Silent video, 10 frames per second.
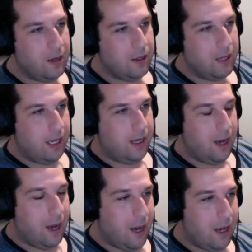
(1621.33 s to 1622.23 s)
Like,
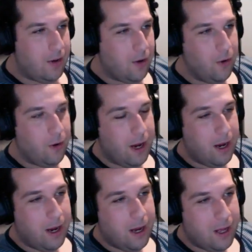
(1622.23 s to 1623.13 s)

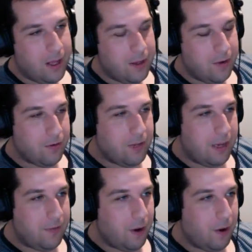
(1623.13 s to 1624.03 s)
your
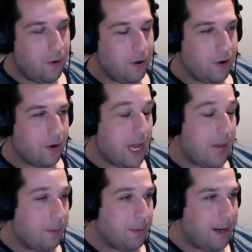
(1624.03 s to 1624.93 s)
TiVo or your
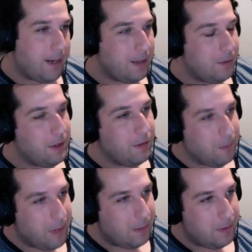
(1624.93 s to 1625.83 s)
cable box that will never
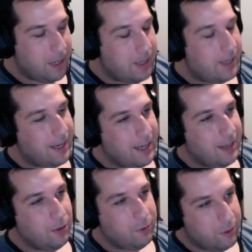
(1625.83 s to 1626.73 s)
be updated. Yeah,
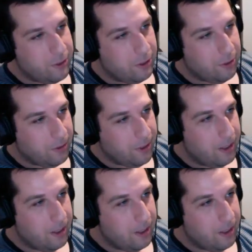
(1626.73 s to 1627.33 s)
those two.